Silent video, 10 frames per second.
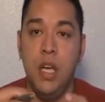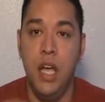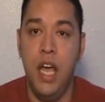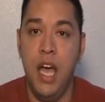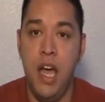
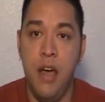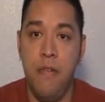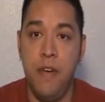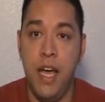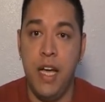
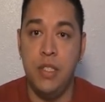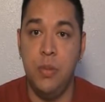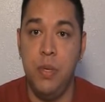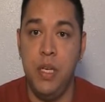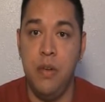F has to
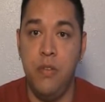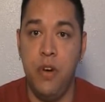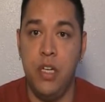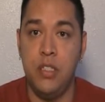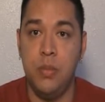be
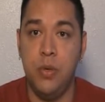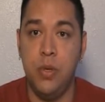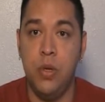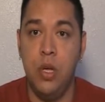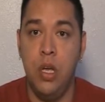
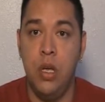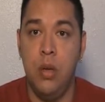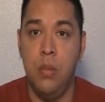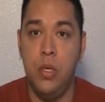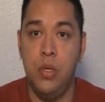differentiable
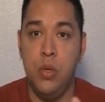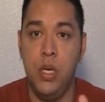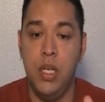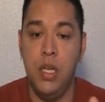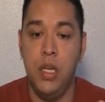
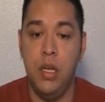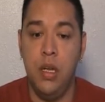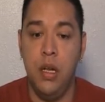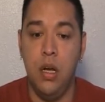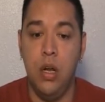between
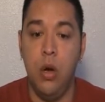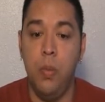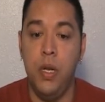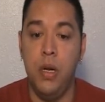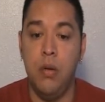an
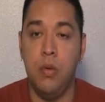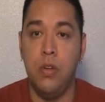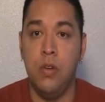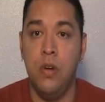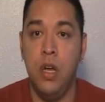open
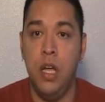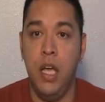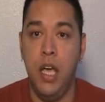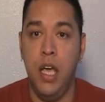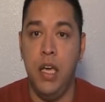interval
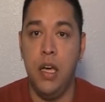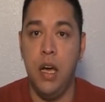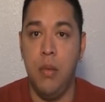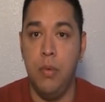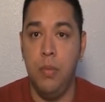a
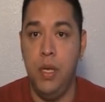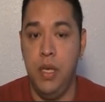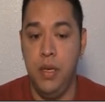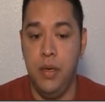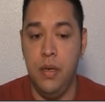comma
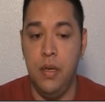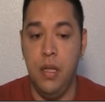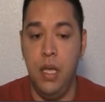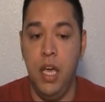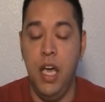b.
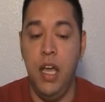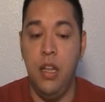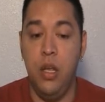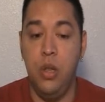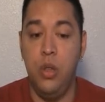
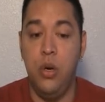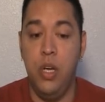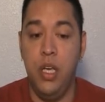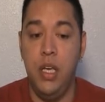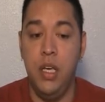And
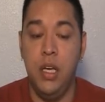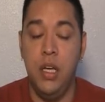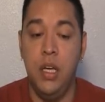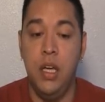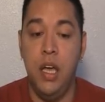3,
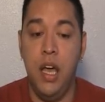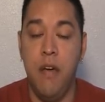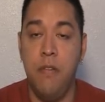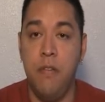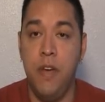
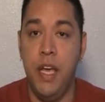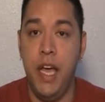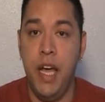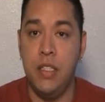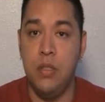f of a
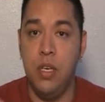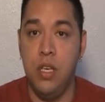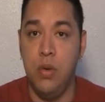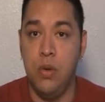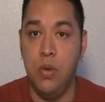has to
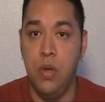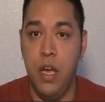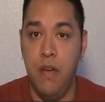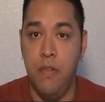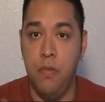equal
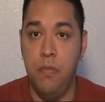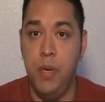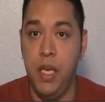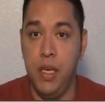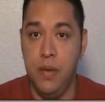f of b.